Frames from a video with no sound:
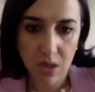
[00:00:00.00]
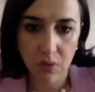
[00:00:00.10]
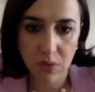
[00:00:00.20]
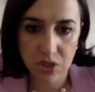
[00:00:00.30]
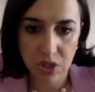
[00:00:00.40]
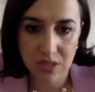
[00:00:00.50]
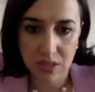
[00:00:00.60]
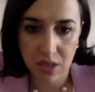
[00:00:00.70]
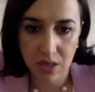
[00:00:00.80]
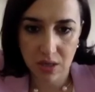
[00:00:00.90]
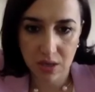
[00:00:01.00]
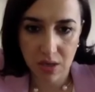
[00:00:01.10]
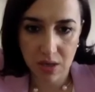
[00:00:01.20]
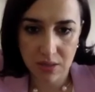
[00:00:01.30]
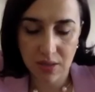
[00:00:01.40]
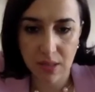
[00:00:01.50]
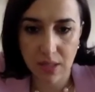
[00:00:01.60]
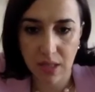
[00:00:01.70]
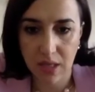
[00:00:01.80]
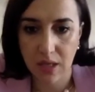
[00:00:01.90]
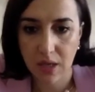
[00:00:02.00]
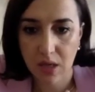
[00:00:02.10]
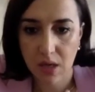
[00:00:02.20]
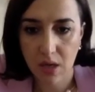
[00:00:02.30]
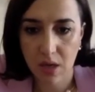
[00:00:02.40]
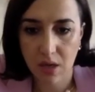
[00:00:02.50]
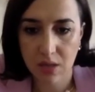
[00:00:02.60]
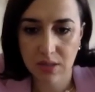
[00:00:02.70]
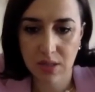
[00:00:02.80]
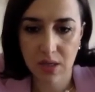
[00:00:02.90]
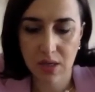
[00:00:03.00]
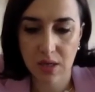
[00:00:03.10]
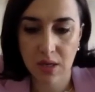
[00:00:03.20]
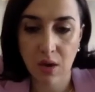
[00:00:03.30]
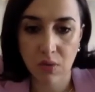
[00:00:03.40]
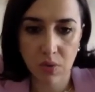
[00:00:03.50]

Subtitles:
We just did the, now